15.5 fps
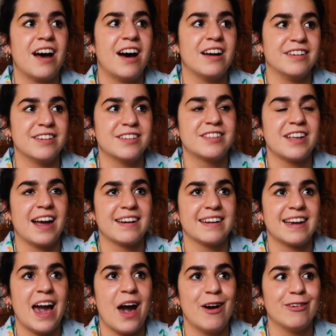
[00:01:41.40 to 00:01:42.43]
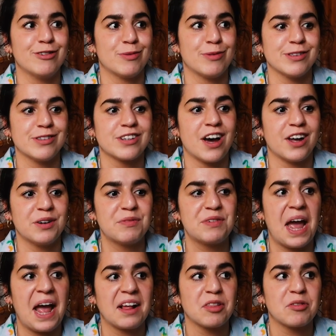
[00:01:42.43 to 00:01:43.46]
understanding how everyone's kind of
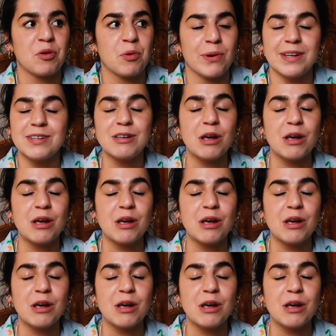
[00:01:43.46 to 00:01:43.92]
getting through it.